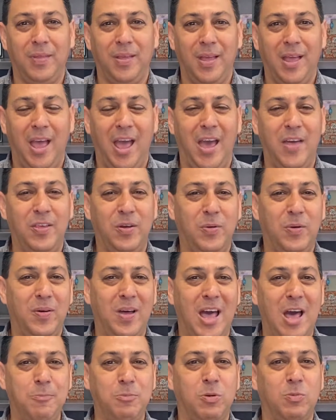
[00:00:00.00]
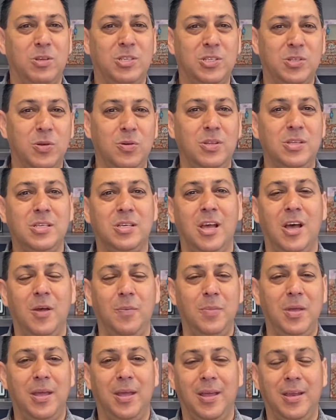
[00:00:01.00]
And then what will happen when students
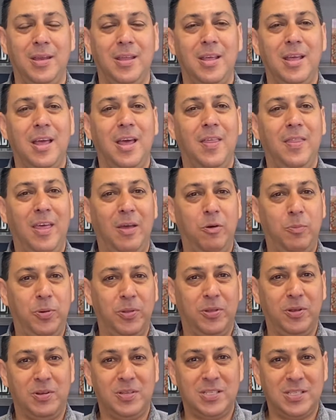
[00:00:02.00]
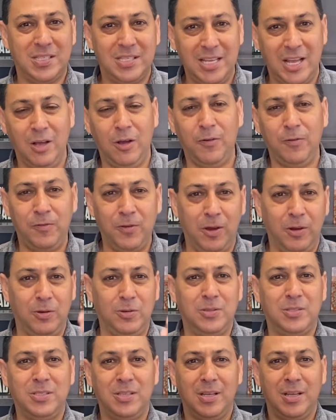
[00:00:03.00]
come in, they will put their cell
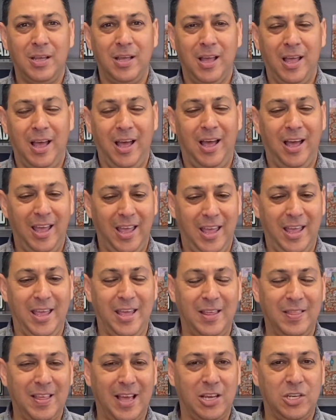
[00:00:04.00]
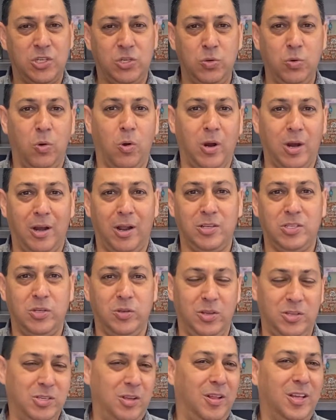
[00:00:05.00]
phones in that shoe
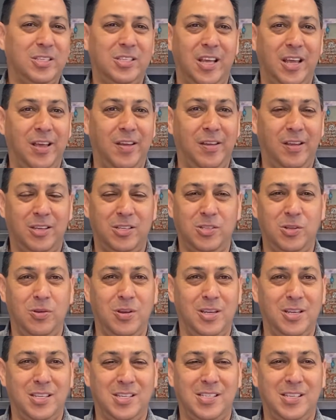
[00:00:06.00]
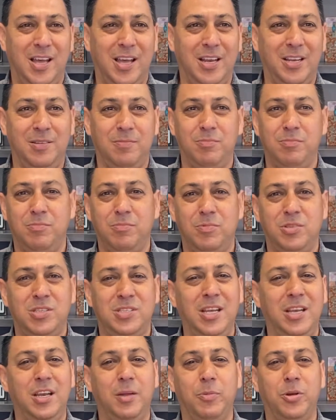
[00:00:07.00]
organizer. So let's say a student assigned
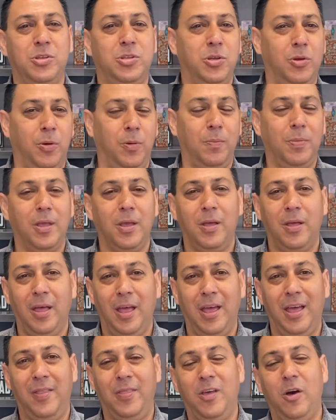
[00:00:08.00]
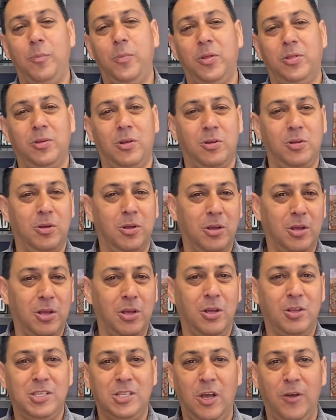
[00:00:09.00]
seat number 2, and they'll put their
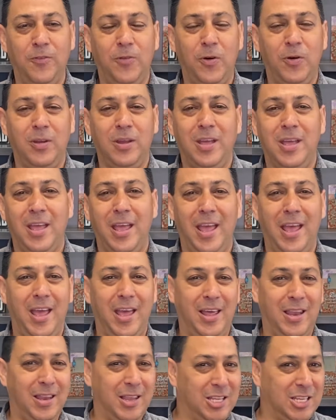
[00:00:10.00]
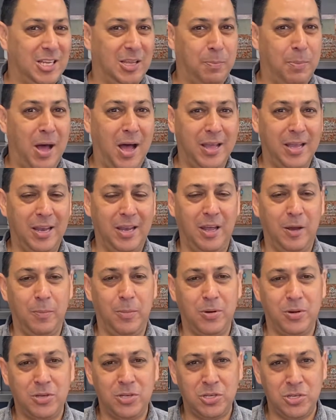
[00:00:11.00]
cell phone in pocket
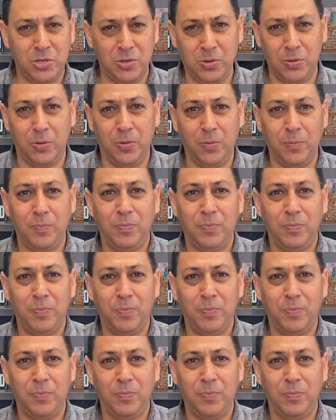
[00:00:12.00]
number 2,